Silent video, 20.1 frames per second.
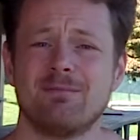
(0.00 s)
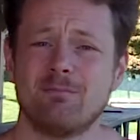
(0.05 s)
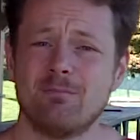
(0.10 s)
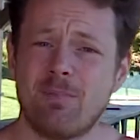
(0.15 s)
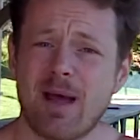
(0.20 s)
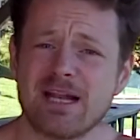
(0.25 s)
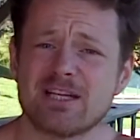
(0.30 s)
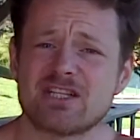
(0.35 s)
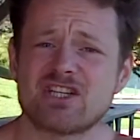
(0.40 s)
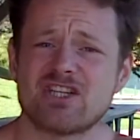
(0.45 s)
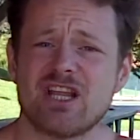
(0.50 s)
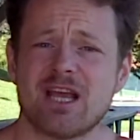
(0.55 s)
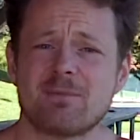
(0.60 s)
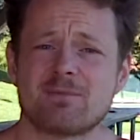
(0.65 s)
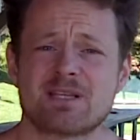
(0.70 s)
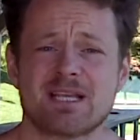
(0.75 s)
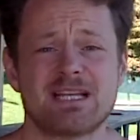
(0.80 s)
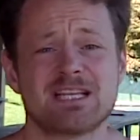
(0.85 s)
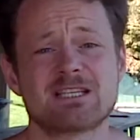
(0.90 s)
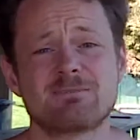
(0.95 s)
bench
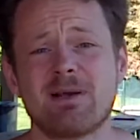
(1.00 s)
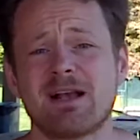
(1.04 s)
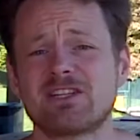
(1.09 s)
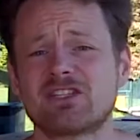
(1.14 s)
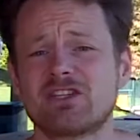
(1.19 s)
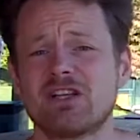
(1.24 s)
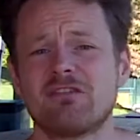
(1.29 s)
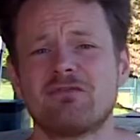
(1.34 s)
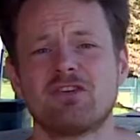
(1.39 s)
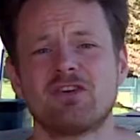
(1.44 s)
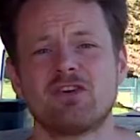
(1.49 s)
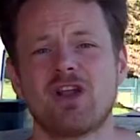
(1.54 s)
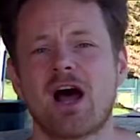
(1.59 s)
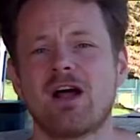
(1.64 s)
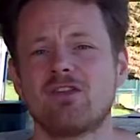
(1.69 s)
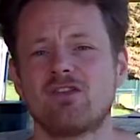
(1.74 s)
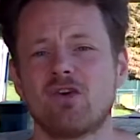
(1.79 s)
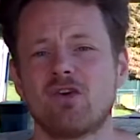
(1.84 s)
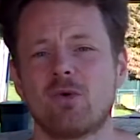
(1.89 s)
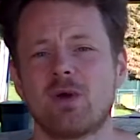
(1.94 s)
dips, and especially if you're
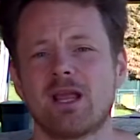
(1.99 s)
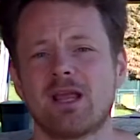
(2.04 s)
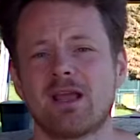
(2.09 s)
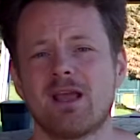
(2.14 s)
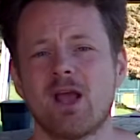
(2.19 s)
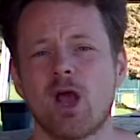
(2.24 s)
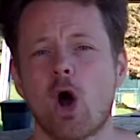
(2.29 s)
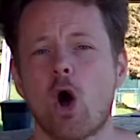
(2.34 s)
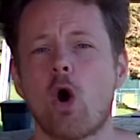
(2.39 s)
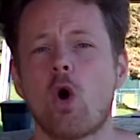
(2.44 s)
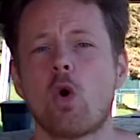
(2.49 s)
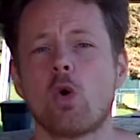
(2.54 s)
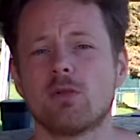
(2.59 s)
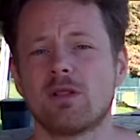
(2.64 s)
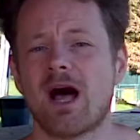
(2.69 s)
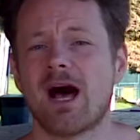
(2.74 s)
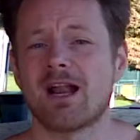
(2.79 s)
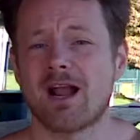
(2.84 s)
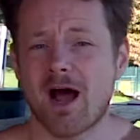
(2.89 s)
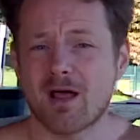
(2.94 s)
not doing a whole
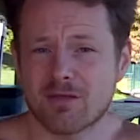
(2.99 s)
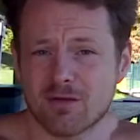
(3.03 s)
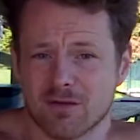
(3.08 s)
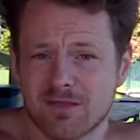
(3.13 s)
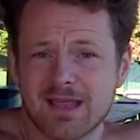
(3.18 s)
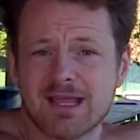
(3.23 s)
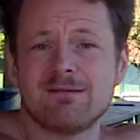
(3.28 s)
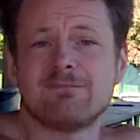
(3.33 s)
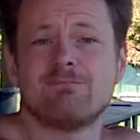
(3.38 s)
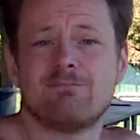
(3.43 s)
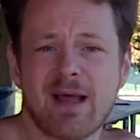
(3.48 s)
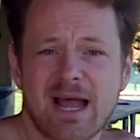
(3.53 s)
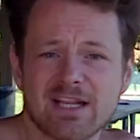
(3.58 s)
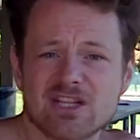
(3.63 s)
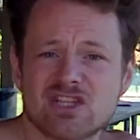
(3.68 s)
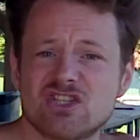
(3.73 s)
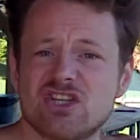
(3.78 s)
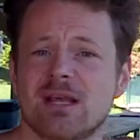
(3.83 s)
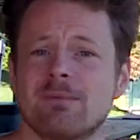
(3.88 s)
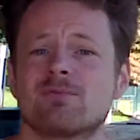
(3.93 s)
lot other than
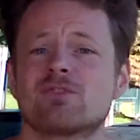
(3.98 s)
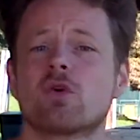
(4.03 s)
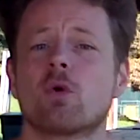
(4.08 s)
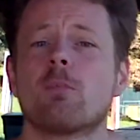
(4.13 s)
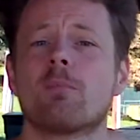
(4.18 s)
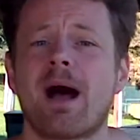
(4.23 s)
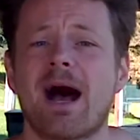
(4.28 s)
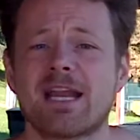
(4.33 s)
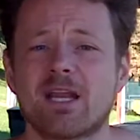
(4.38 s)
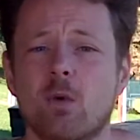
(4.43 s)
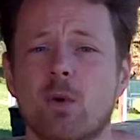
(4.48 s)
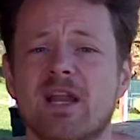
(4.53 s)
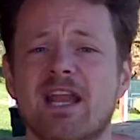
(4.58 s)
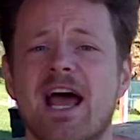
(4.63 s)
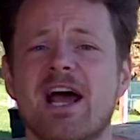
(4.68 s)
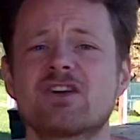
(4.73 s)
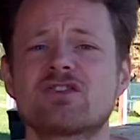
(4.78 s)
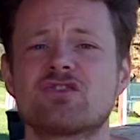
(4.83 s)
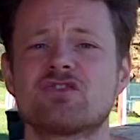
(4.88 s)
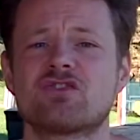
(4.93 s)
bench dips or
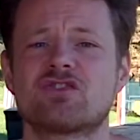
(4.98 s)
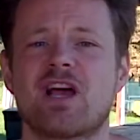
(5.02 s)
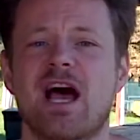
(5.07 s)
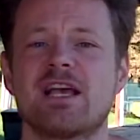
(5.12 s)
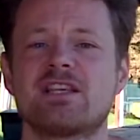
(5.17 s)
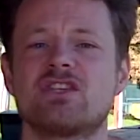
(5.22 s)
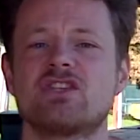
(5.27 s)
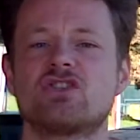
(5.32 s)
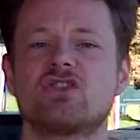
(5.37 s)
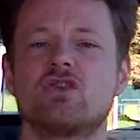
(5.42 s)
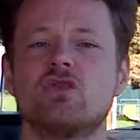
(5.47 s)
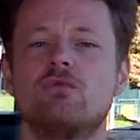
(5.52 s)
bodyweight exercises,